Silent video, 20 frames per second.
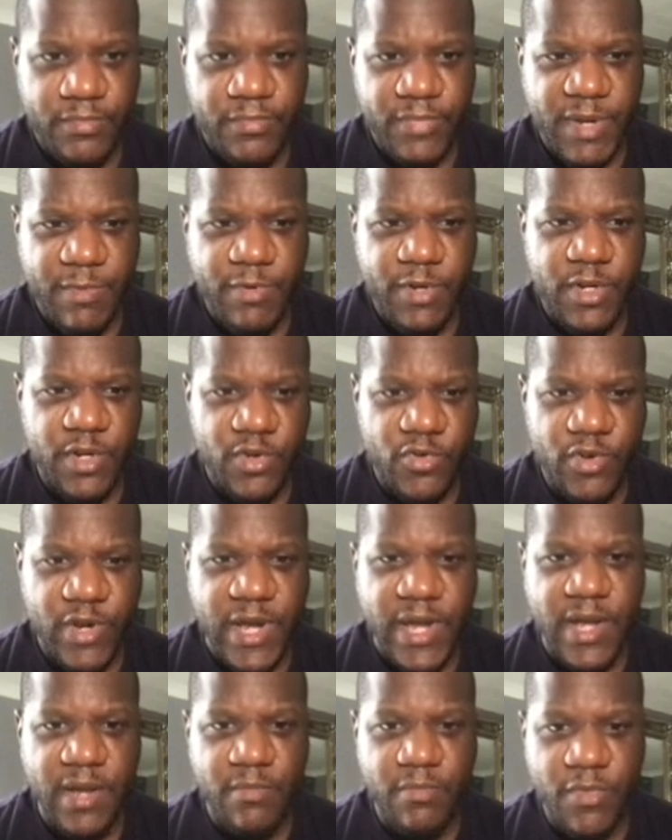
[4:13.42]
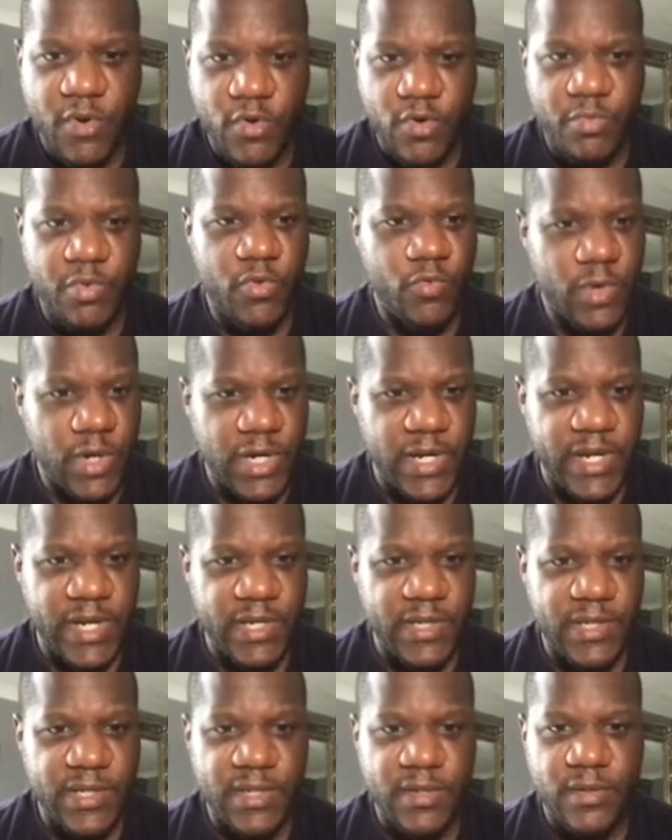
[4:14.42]
people can create multiple
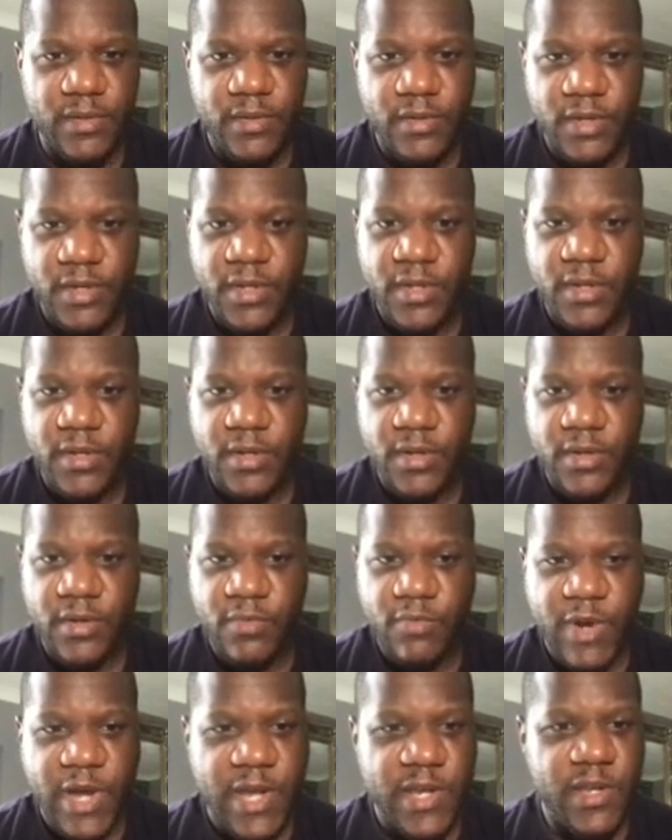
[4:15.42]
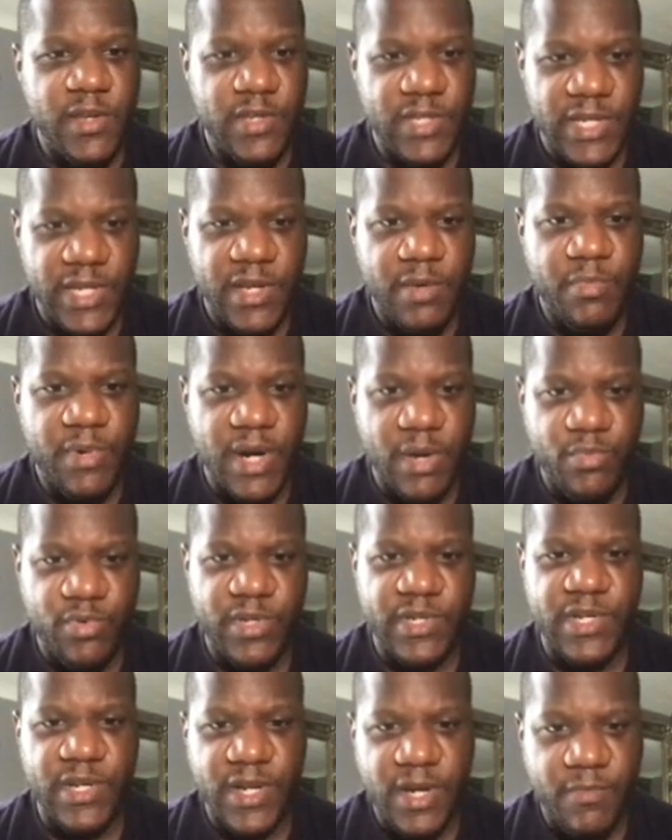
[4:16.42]
wallets. Where do you see the buy
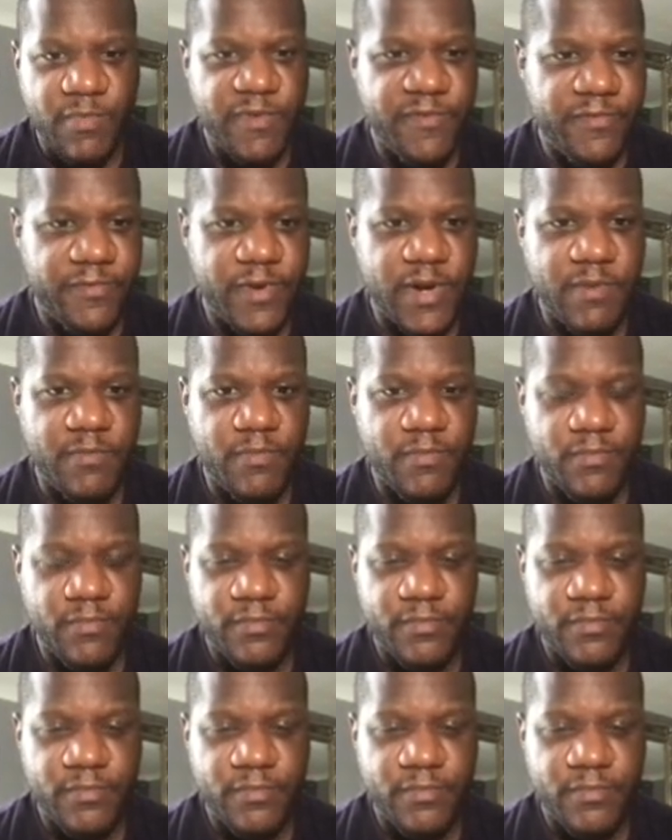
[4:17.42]
pressure, coming from?